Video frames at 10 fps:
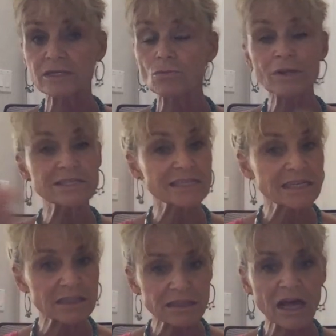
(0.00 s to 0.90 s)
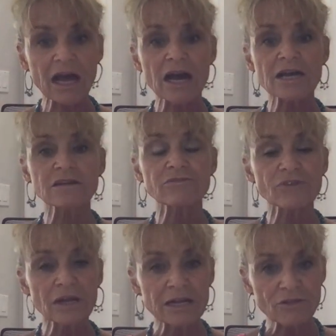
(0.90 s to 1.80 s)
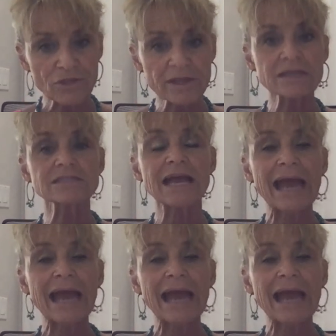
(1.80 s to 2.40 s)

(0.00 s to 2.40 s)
We see a lot of things